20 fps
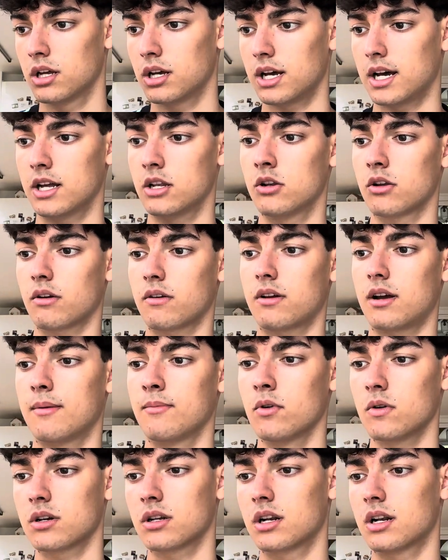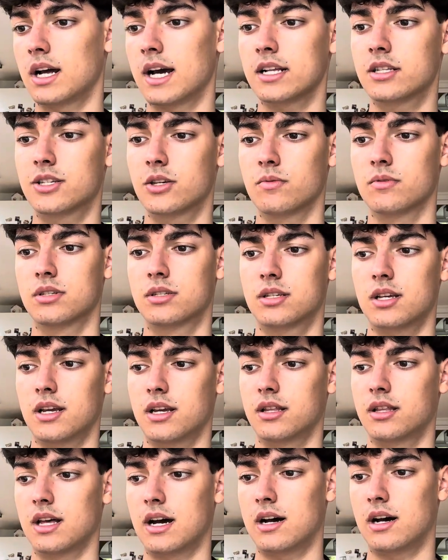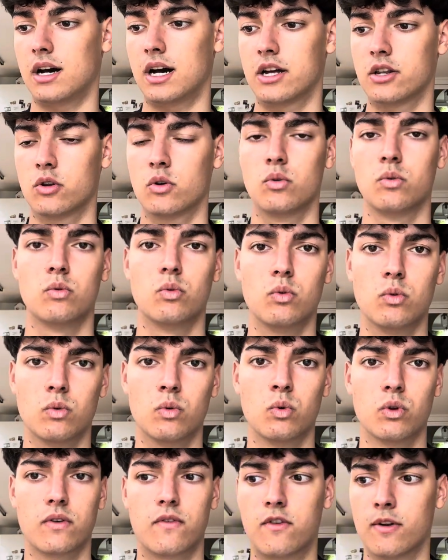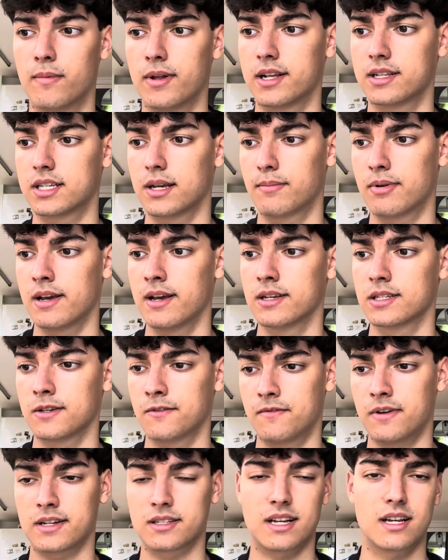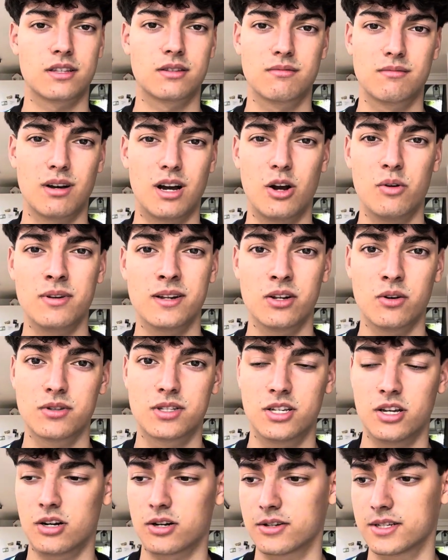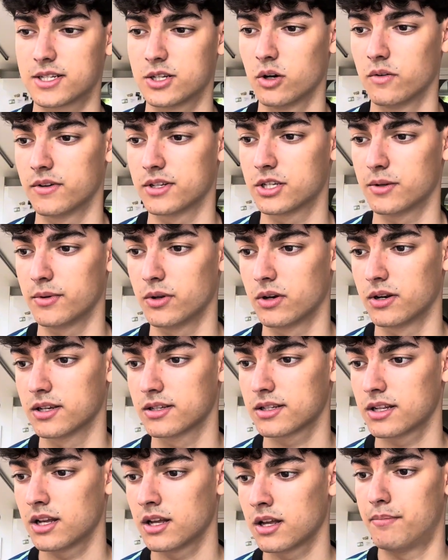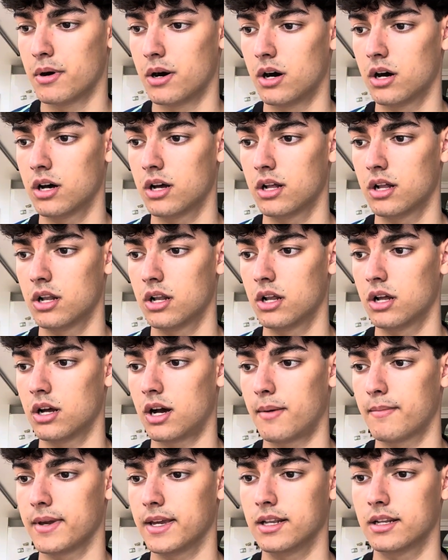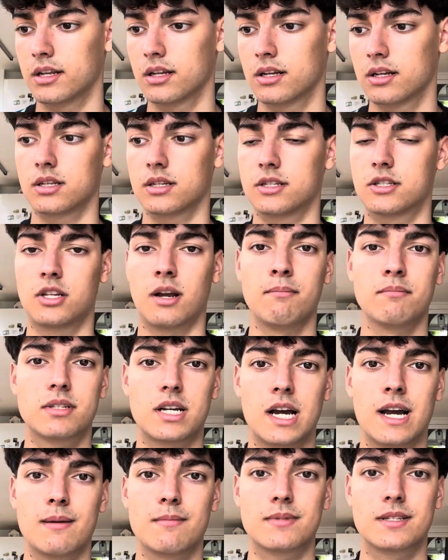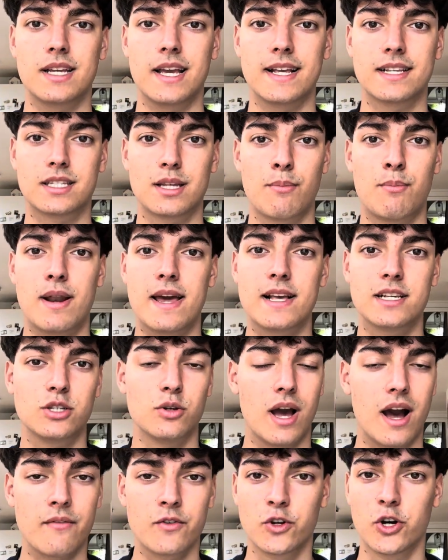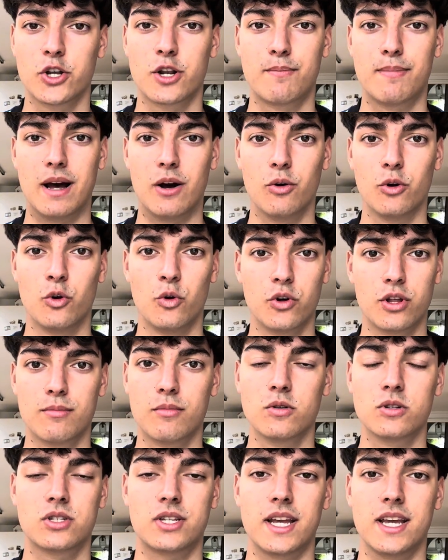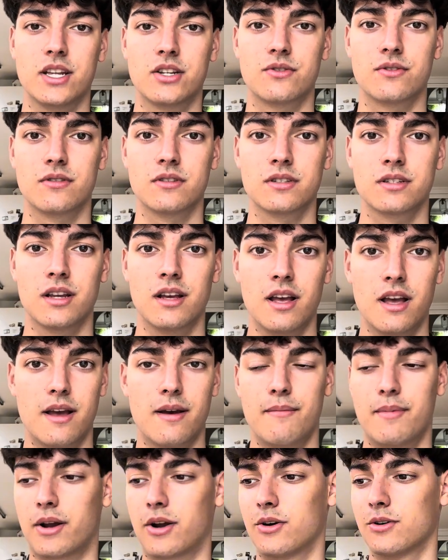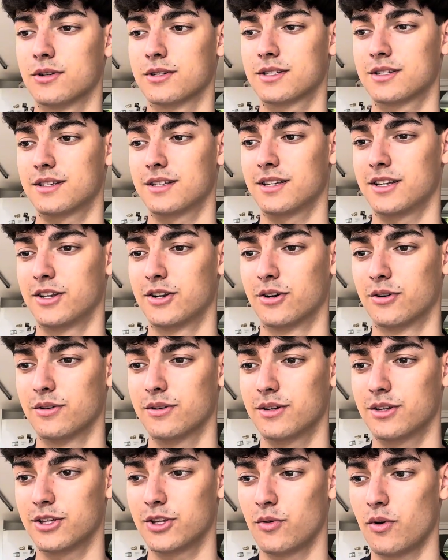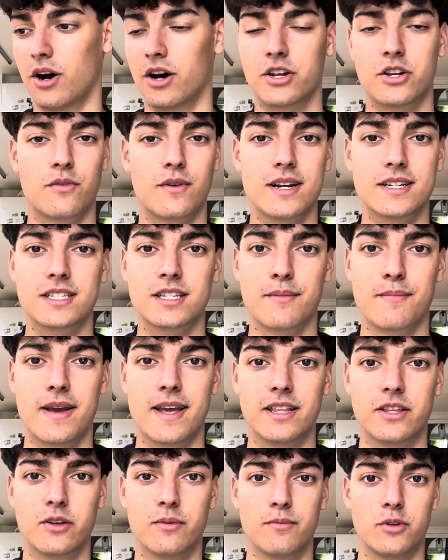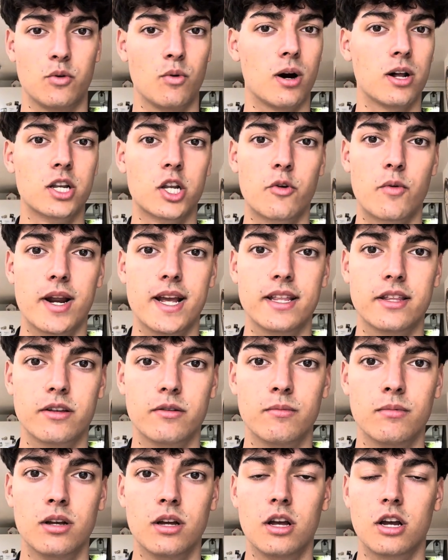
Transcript: And look, I'm not going to lie to you and say that I know all the Fluminense players. In fact, I only know Thiago Silva, to be honest. But, I mean, sometimes it's the players you haven't heard about who are the most dangerous, because, you know, you underestimate them, you underrate them.